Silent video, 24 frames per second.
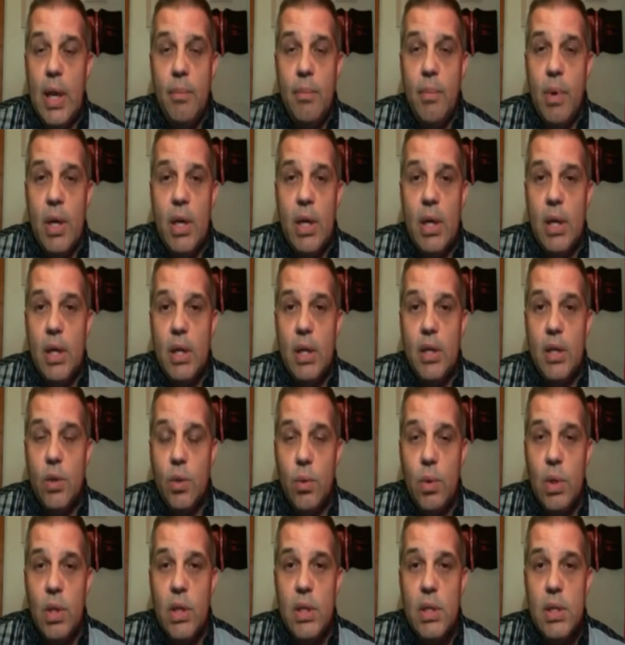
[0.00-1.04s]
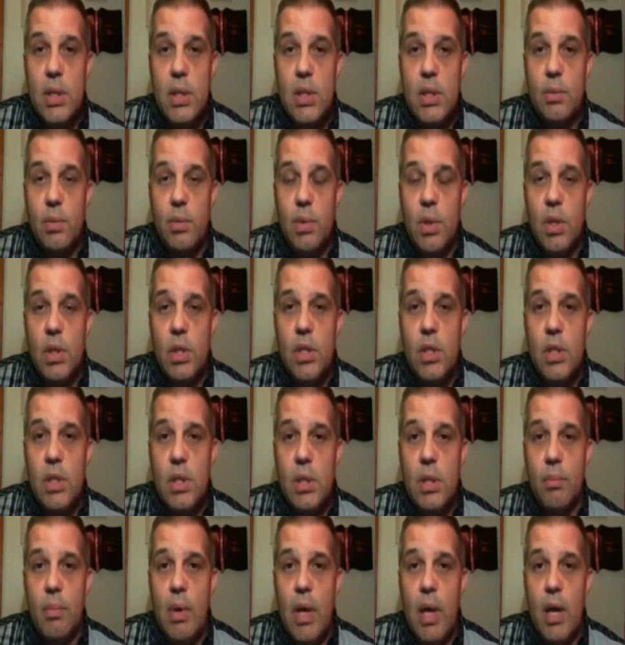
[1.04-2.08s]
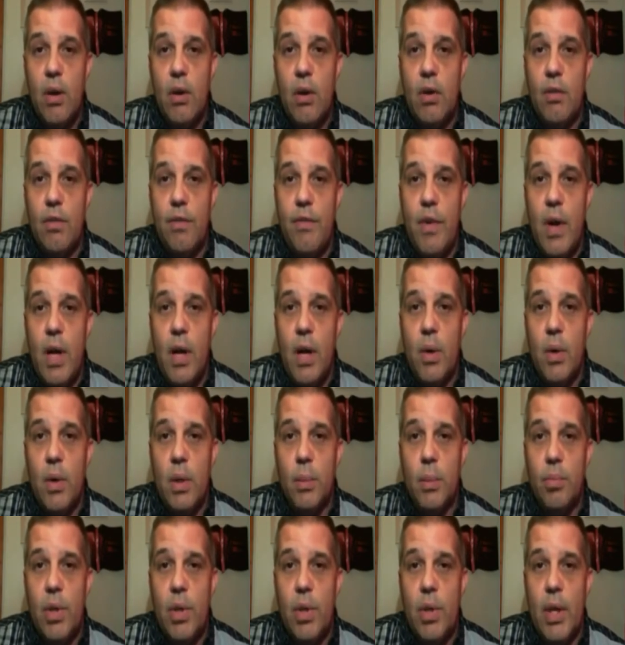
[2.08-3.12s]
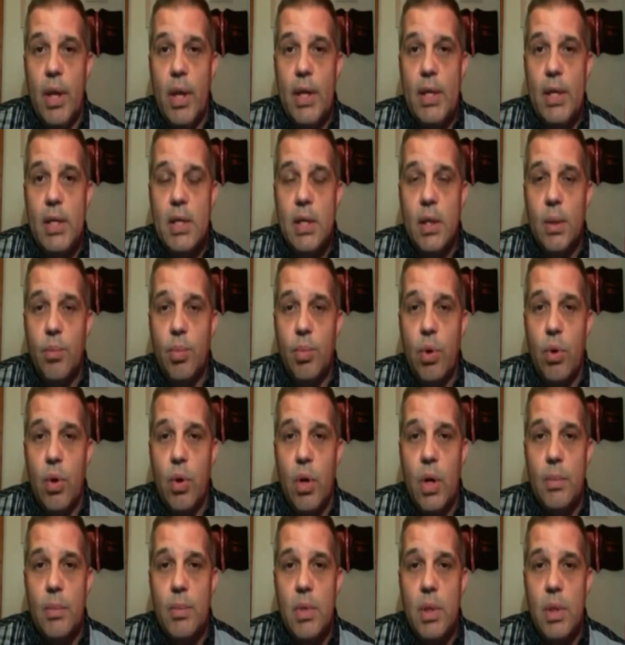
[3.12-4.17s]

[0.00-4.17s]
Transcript: Anybody can do this. It's really just a matter of following the plans and the programs